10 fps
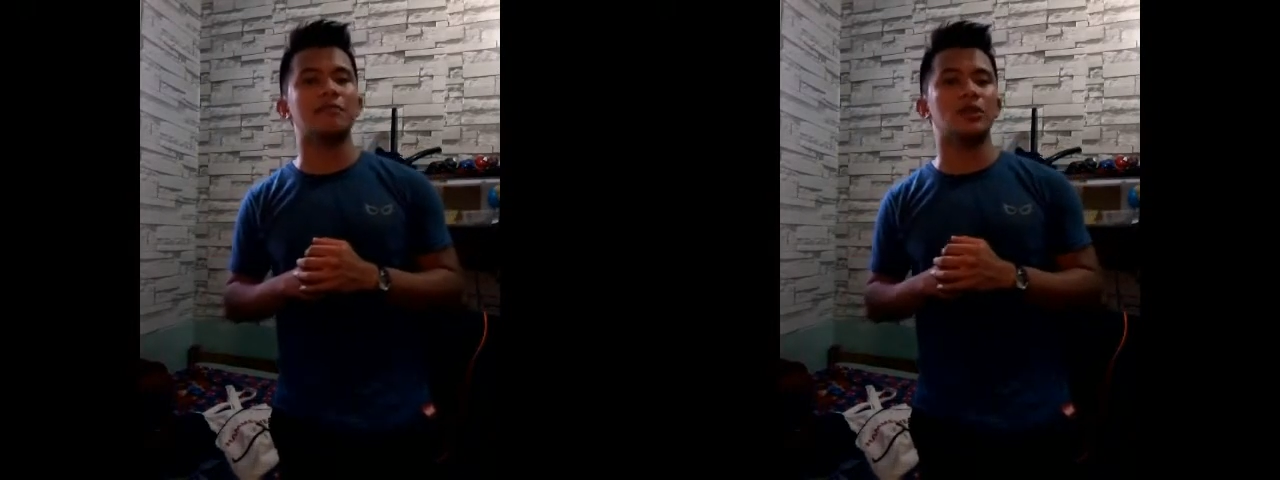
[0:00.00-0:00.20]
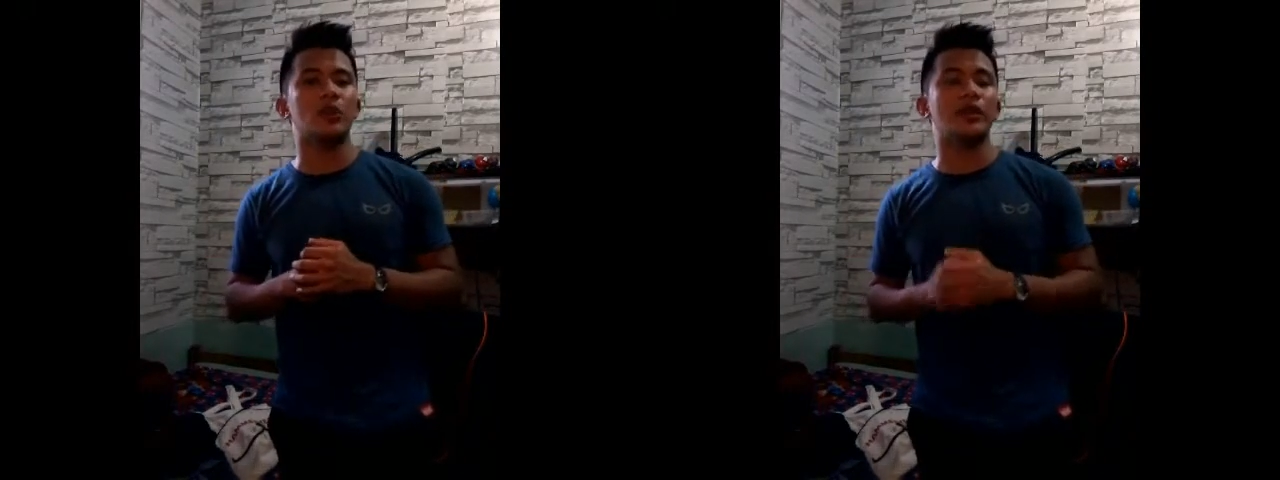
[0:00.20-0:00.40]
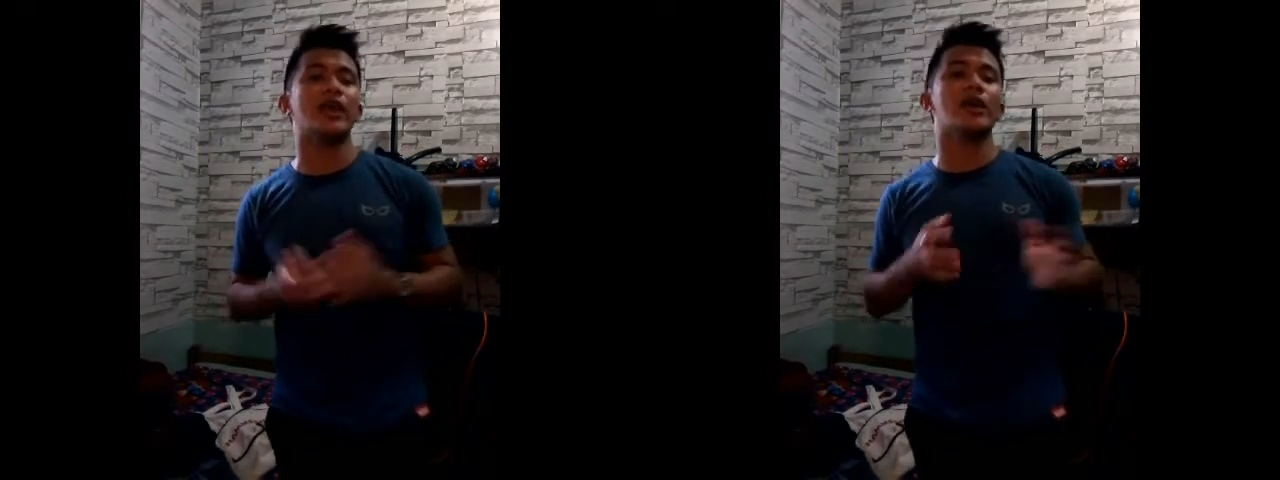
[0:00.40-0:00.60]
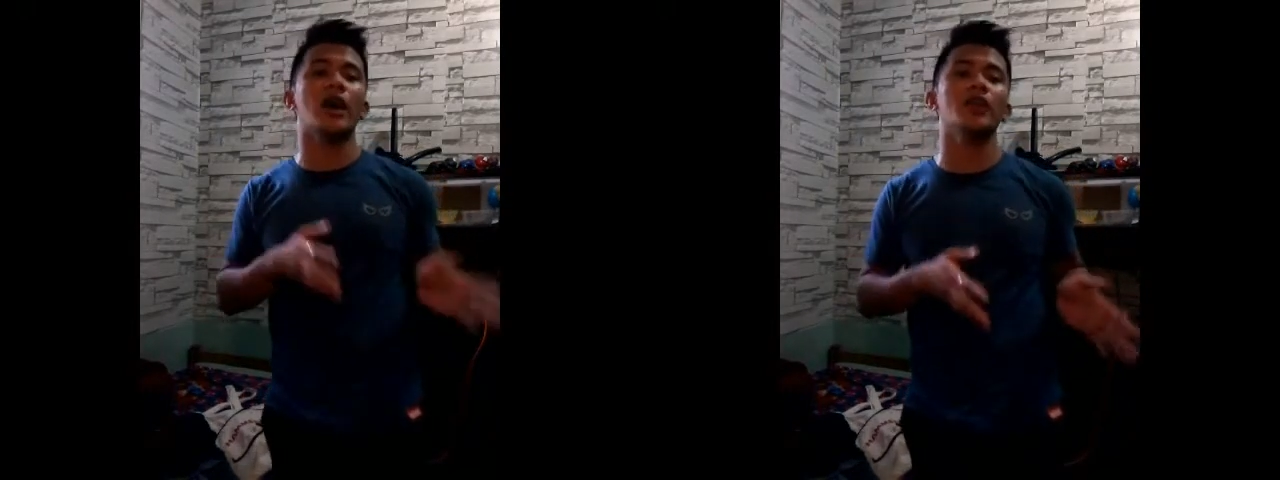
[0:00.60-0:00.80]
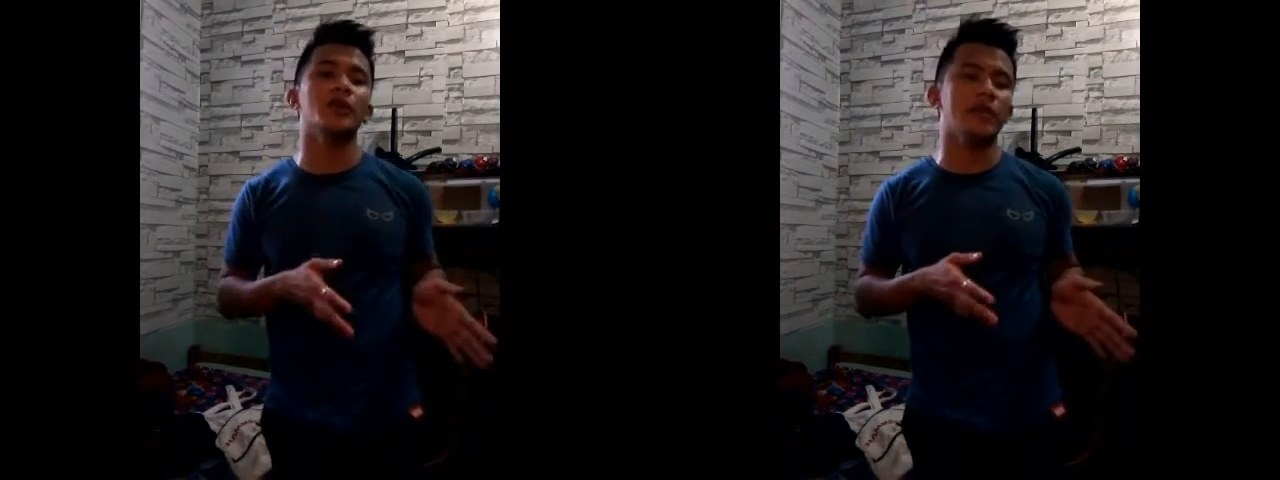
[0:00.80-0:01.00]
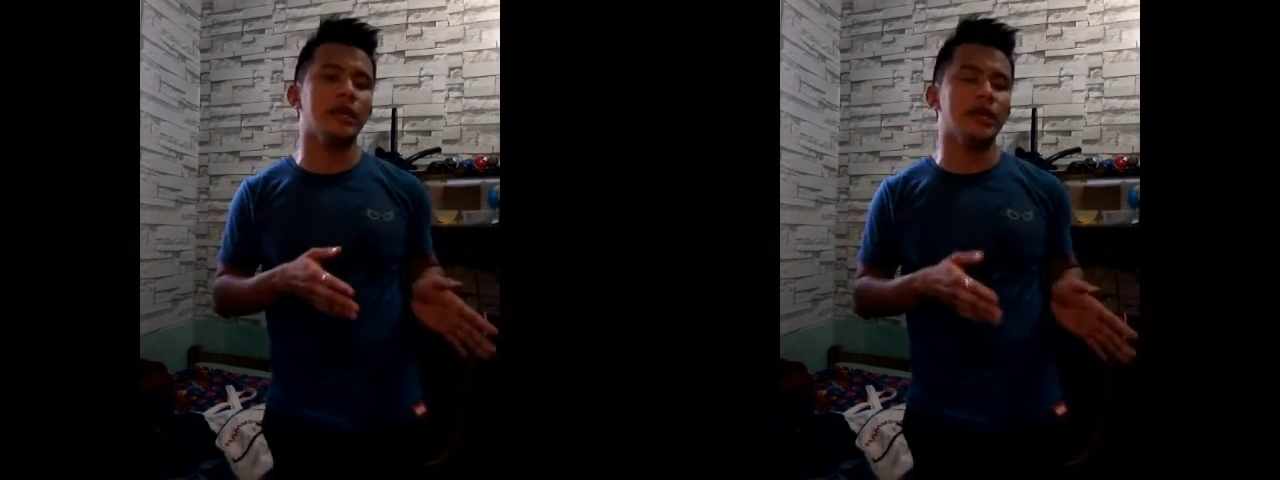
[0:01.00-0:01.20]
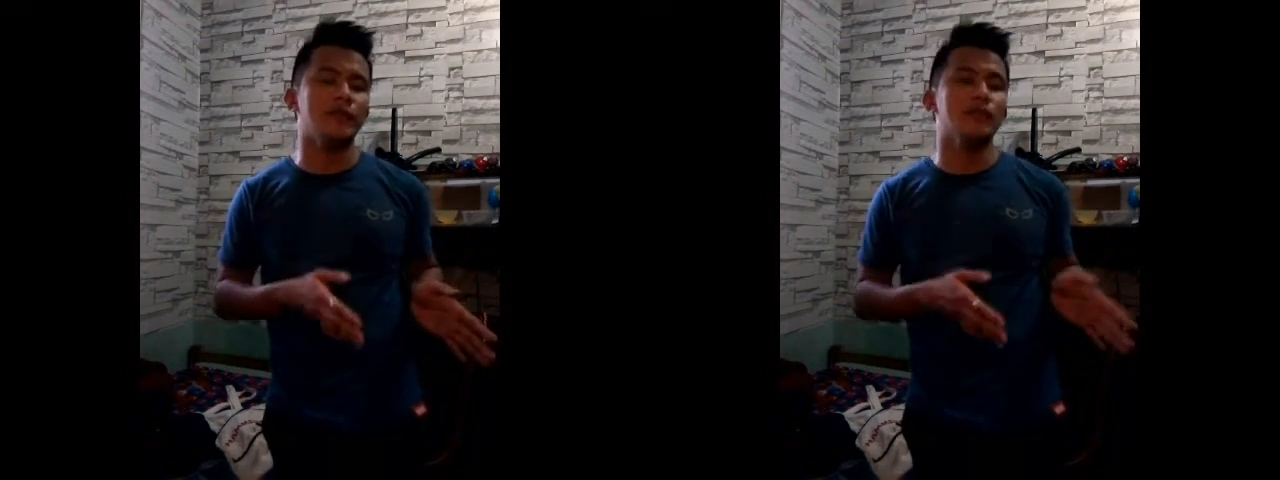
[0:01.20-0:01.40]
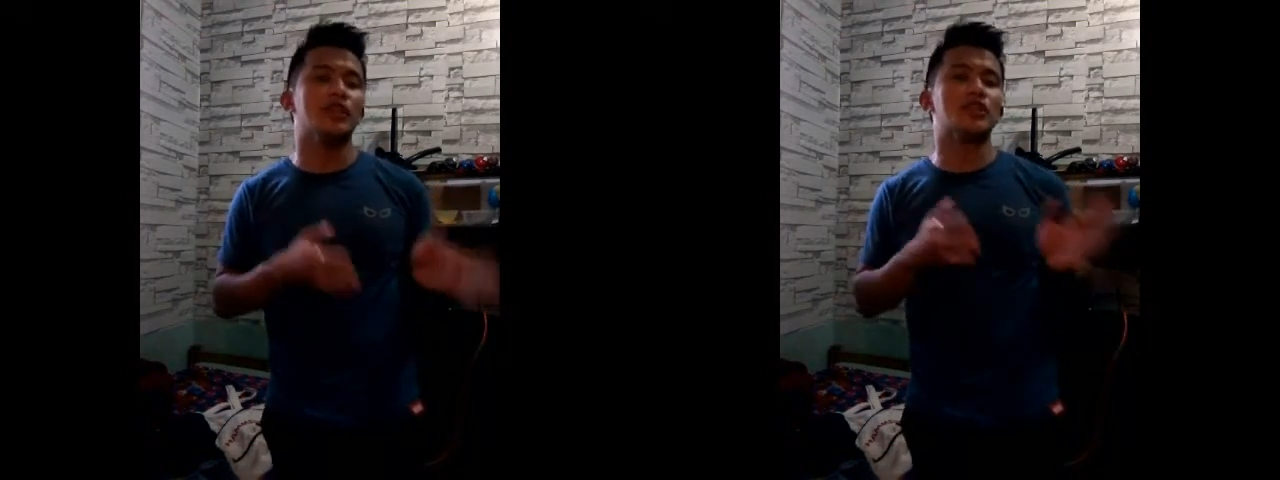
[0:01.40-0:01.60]
between the economy,
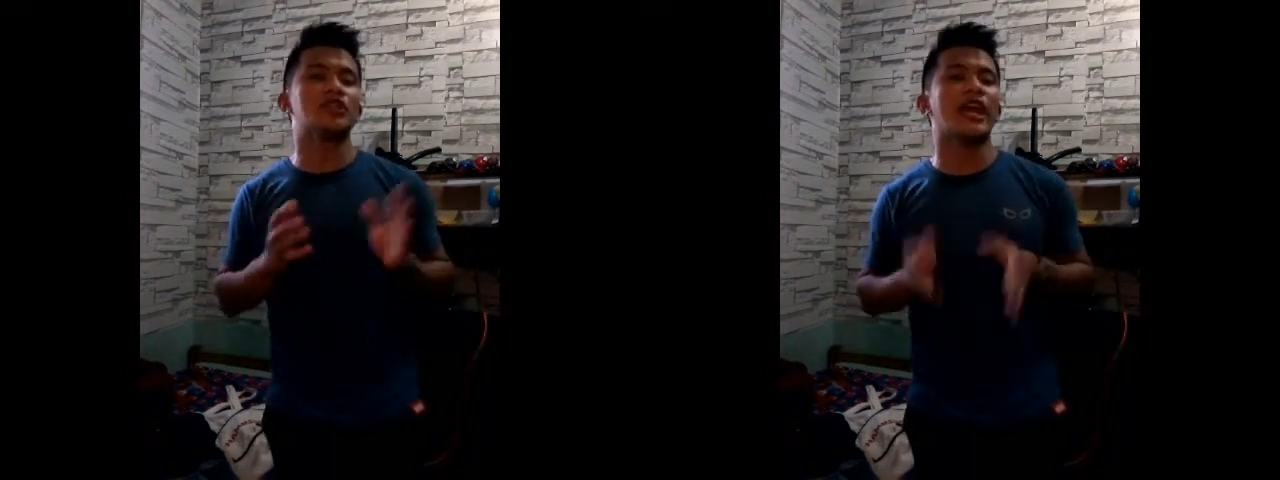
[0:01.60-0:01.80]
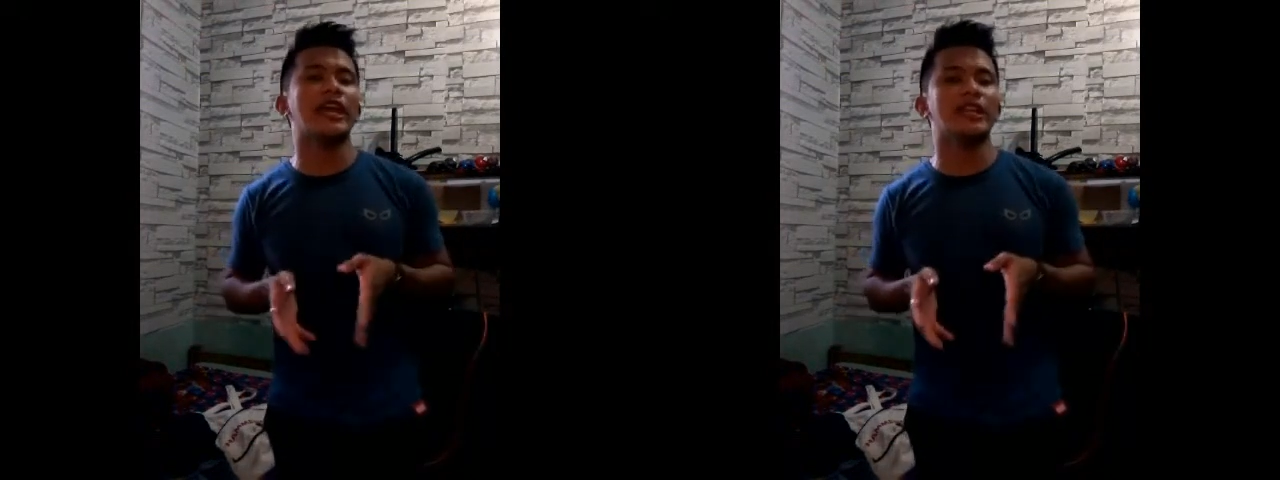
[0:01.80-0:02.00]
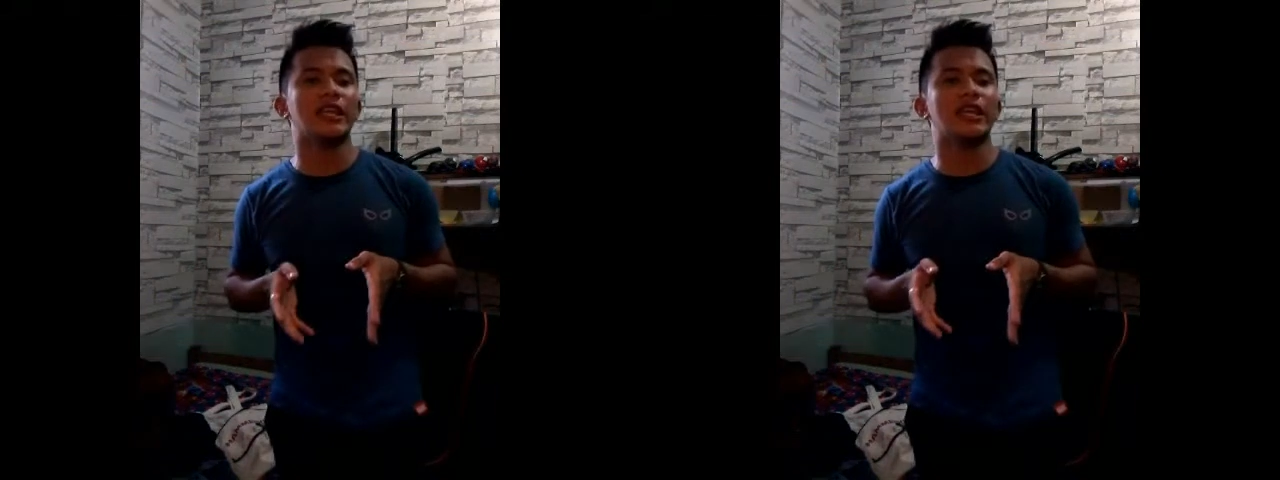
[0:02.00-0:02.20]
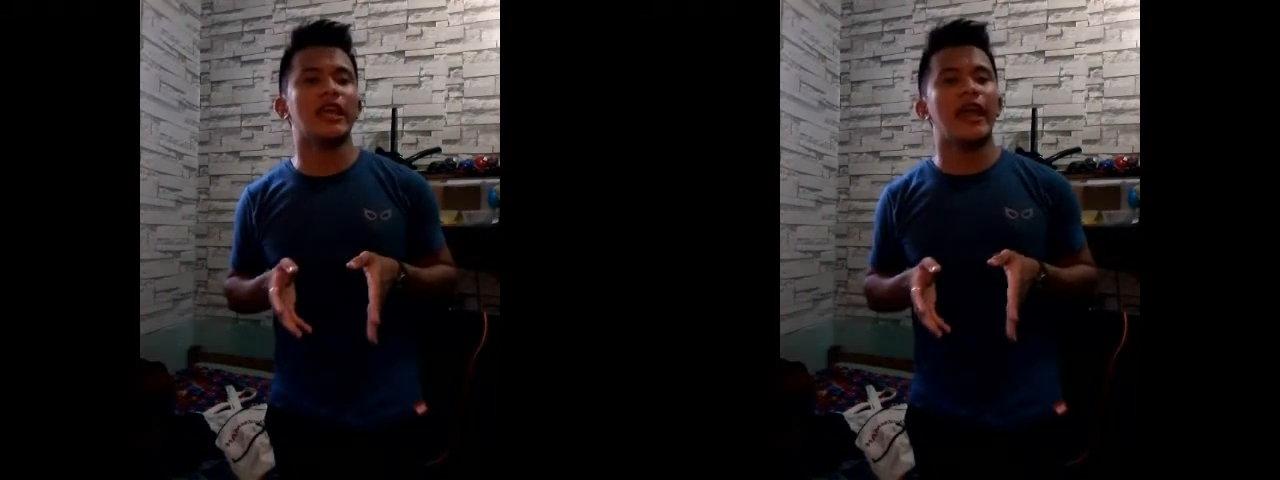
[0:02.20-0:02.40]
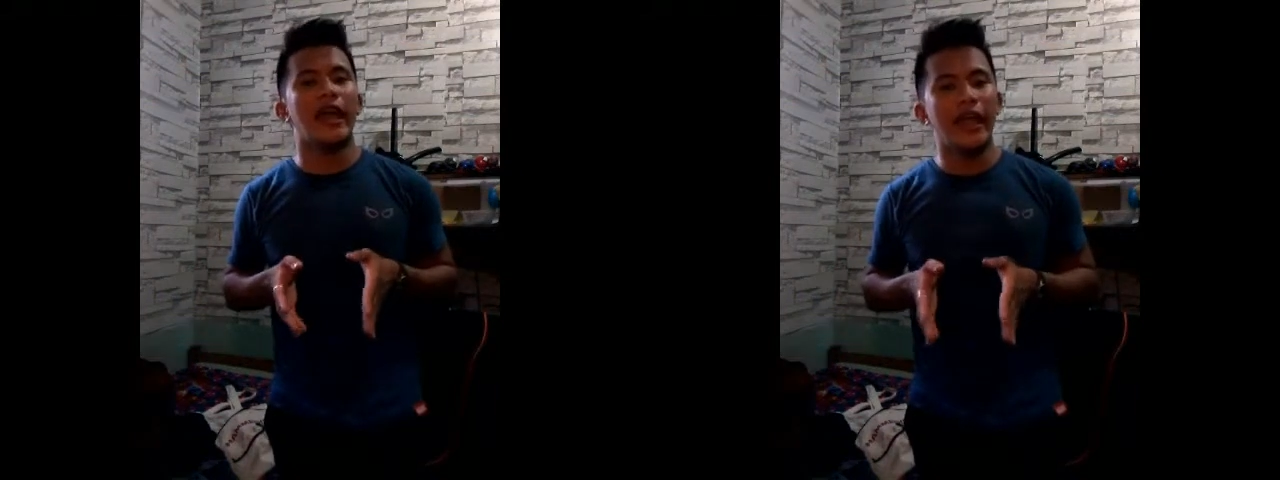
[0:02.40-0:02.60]
the society,